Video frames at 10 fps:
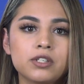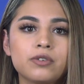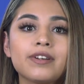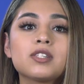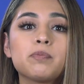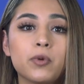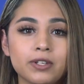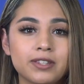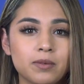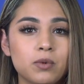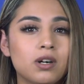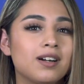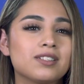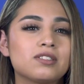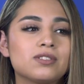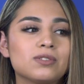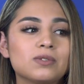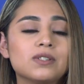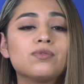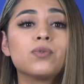To export them will cost
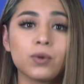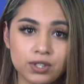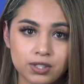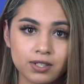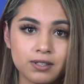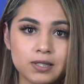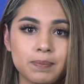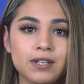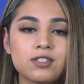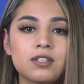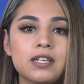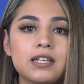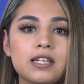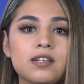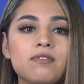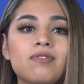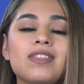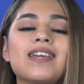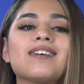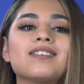you a fortune, especially if
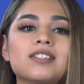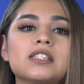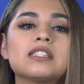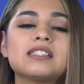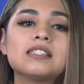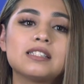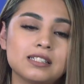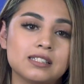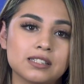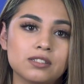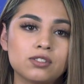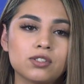they aren't in season.